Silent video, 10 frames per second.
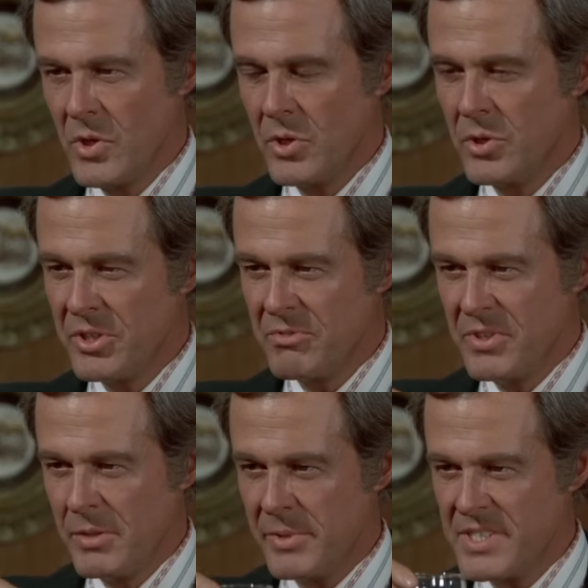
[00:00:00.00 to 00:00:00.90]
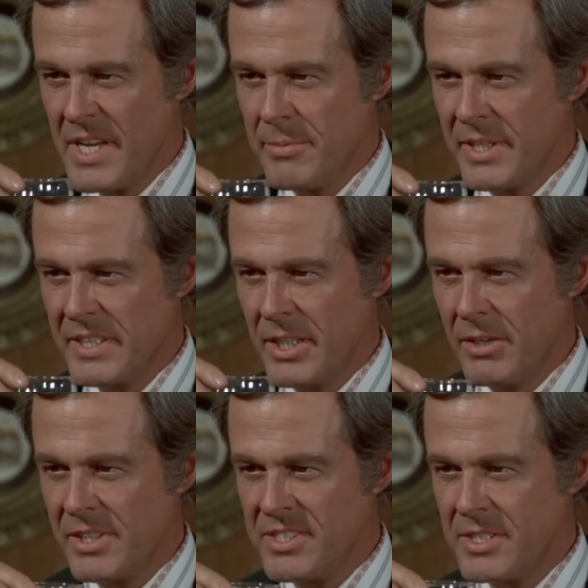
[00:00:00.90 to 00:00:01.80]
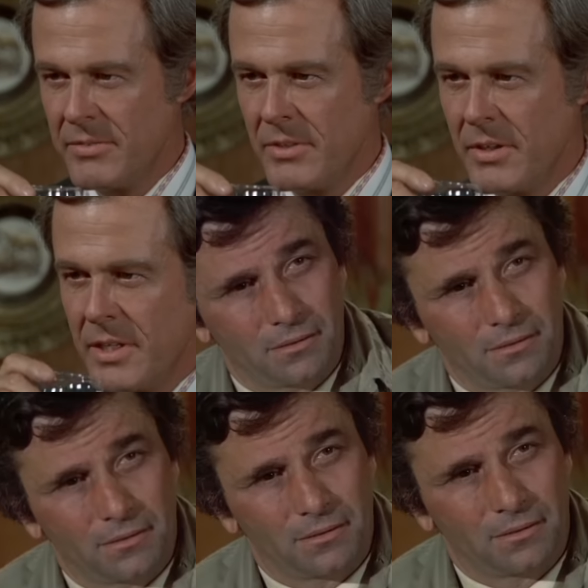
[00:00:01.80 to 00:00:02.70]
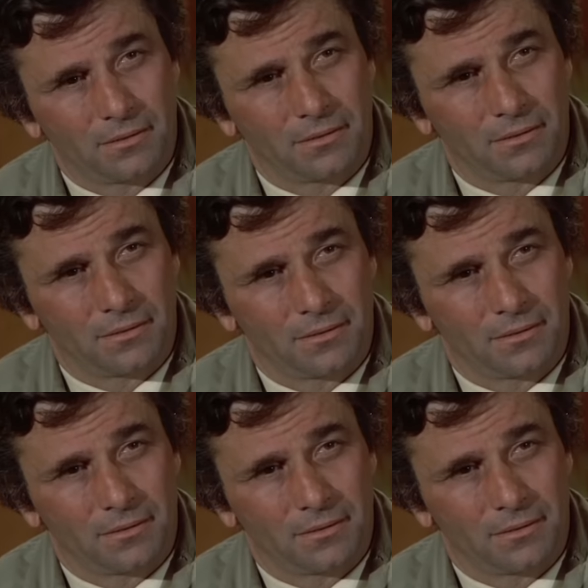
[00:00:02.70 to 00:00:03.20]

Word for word: Look at the film. Examine it carefully. See if there are any subliminal cuts.